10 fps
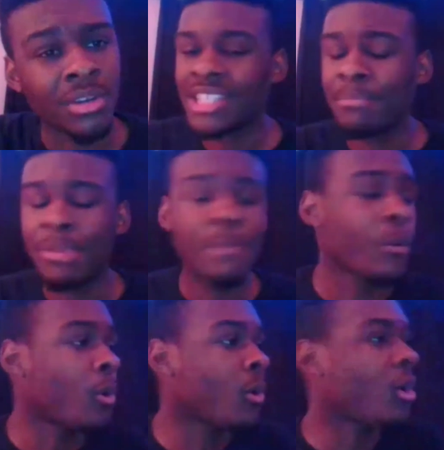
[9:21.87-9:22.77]
I see
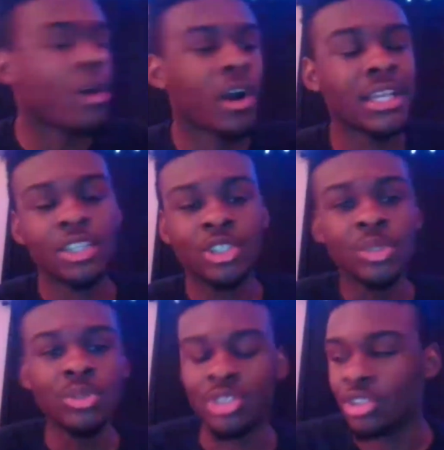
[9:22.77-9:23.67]
people on
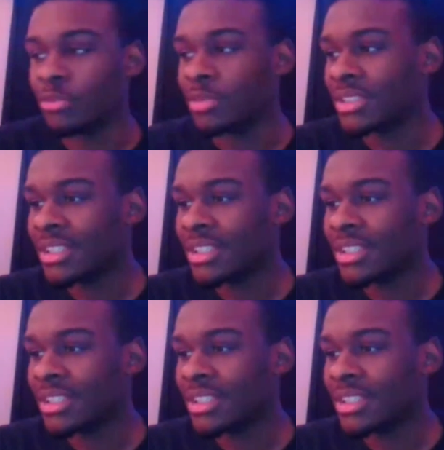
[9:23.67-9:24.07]
YouTube